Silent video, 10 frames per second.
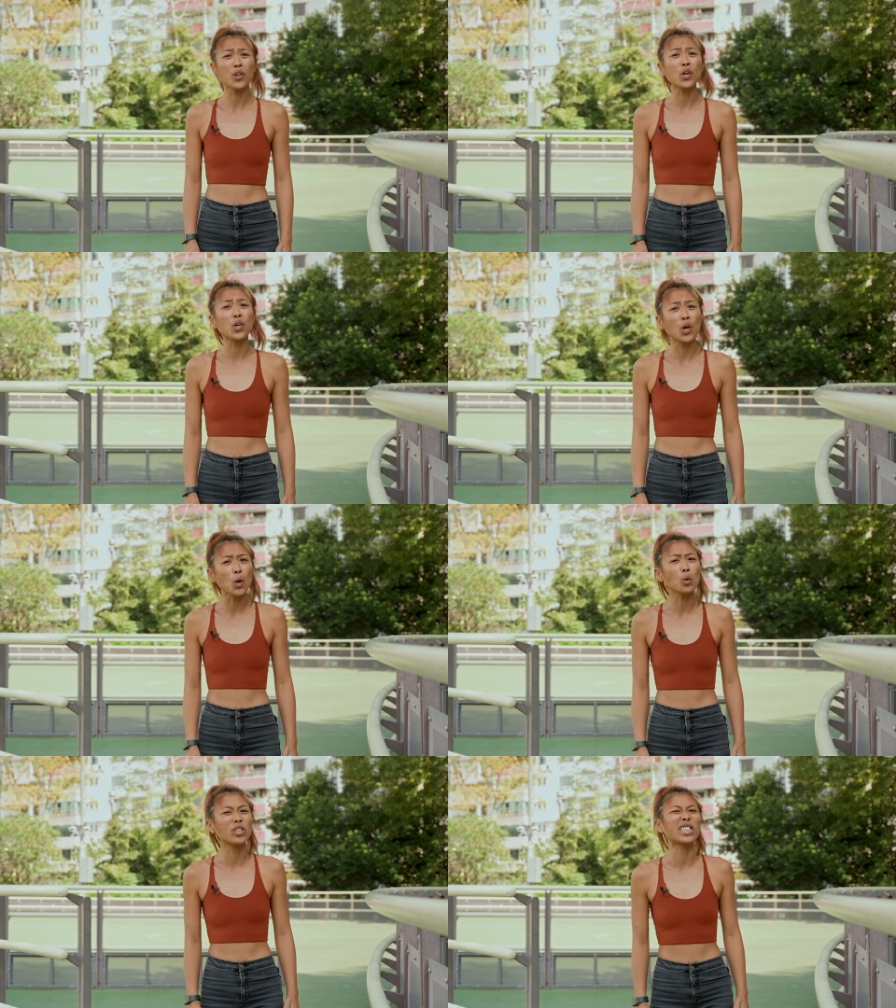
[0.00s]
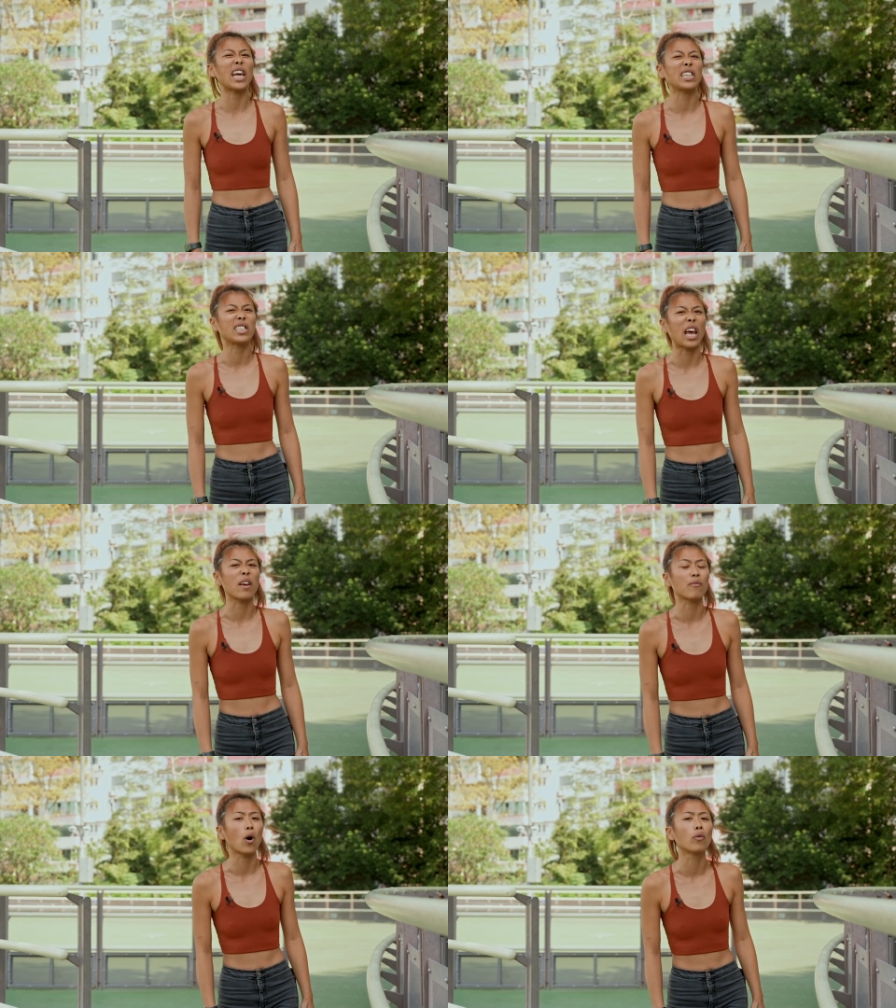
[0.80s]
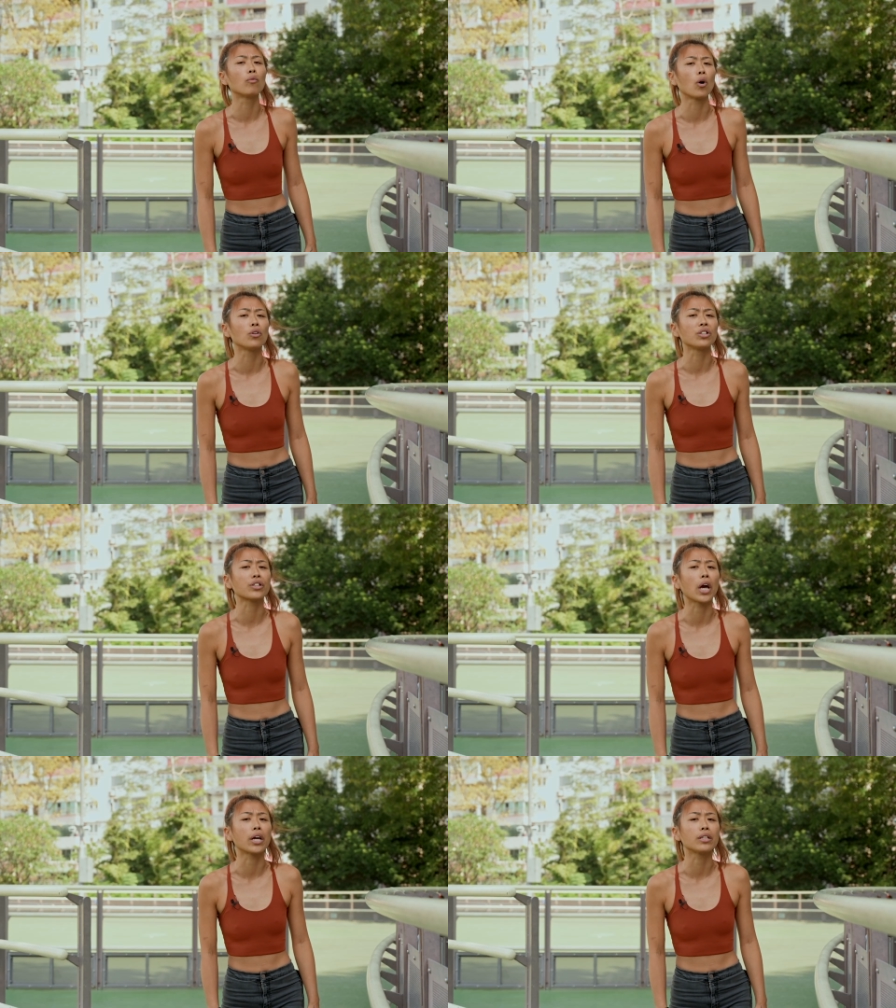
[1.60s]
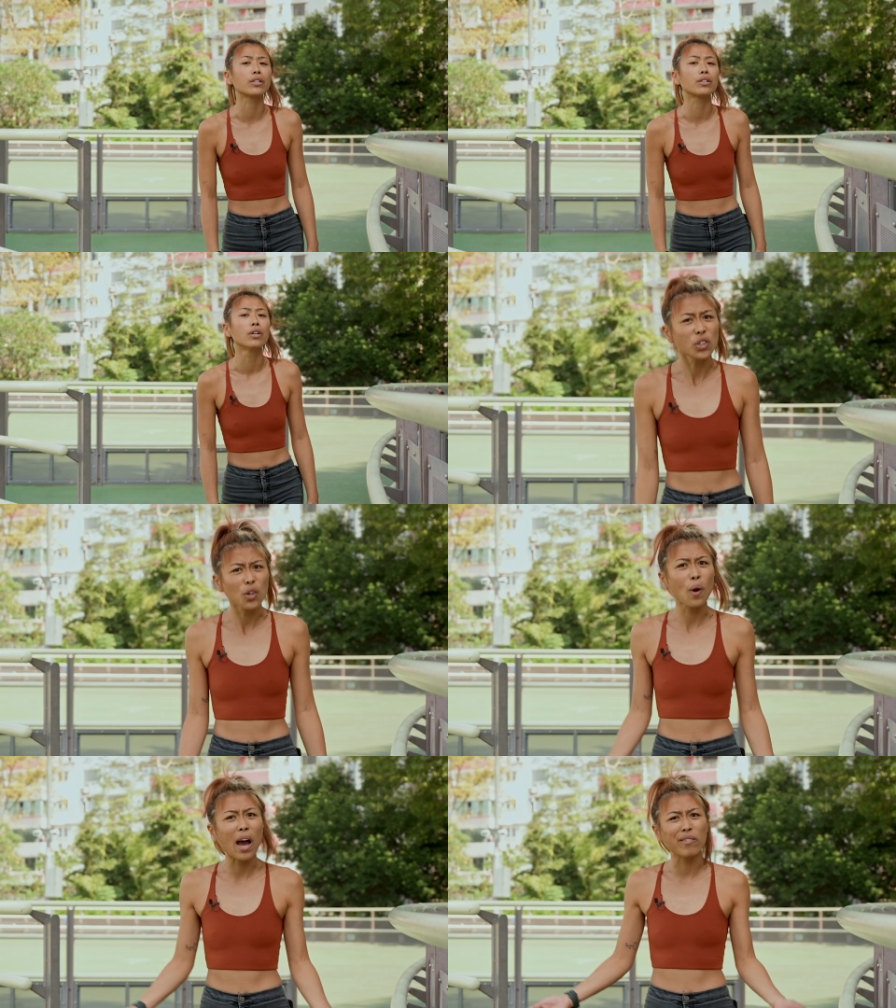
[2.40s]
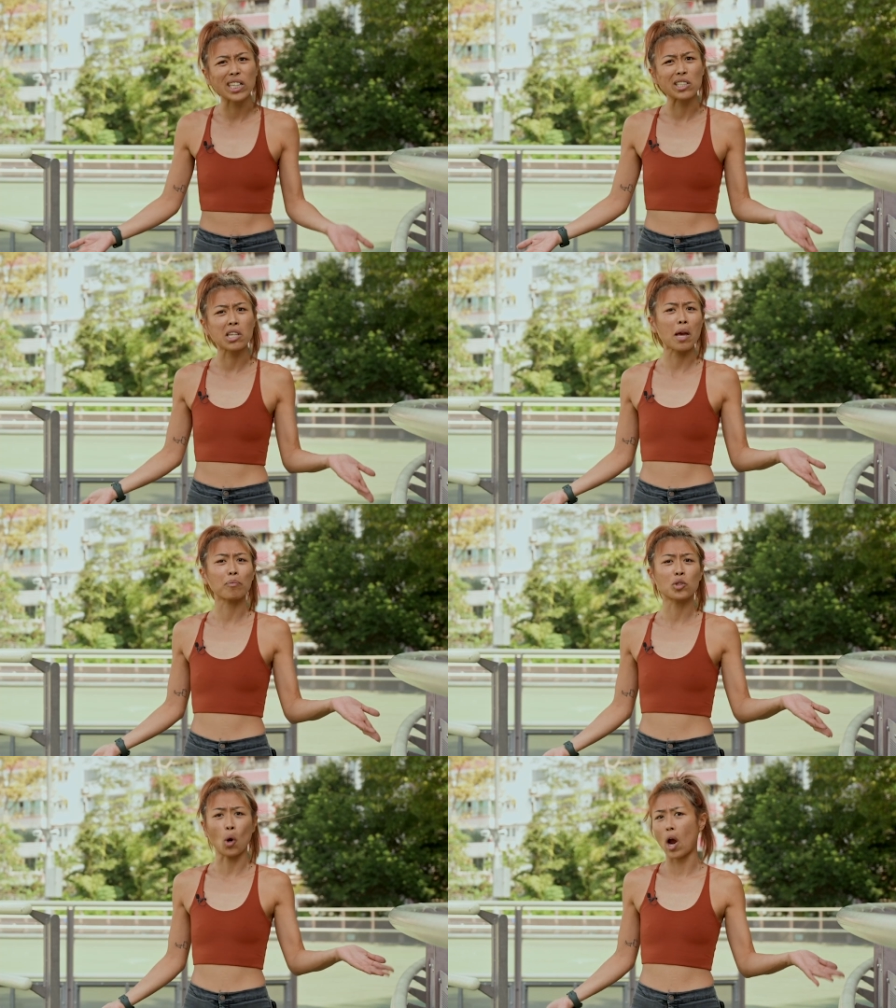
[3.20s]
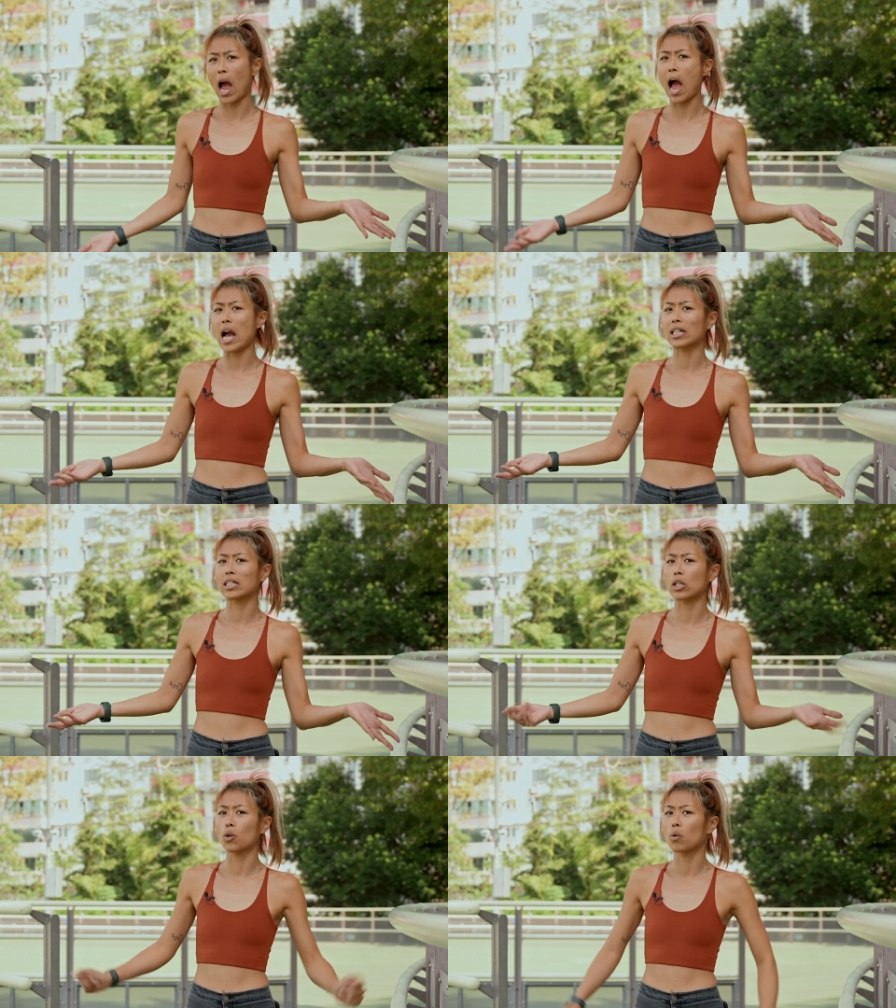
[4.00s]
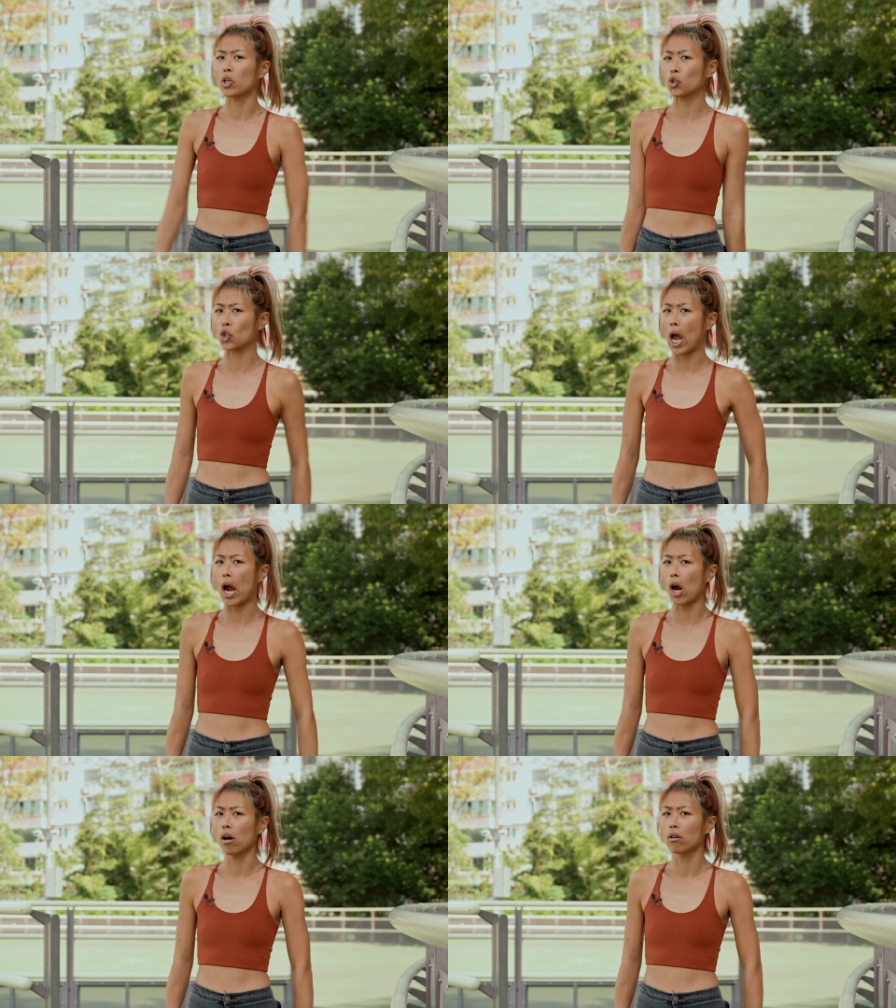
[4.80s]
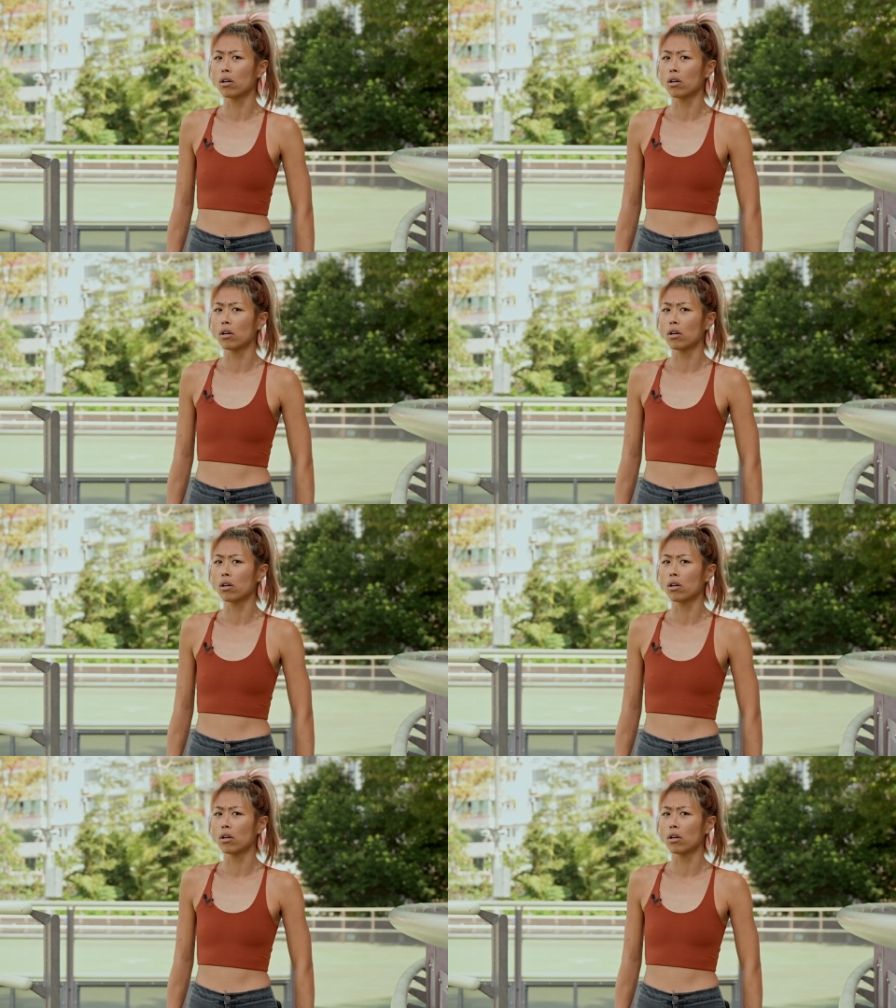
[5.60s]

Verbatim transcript: do you stay safe on roller skates? Do you have any tips or hacks that you want to share?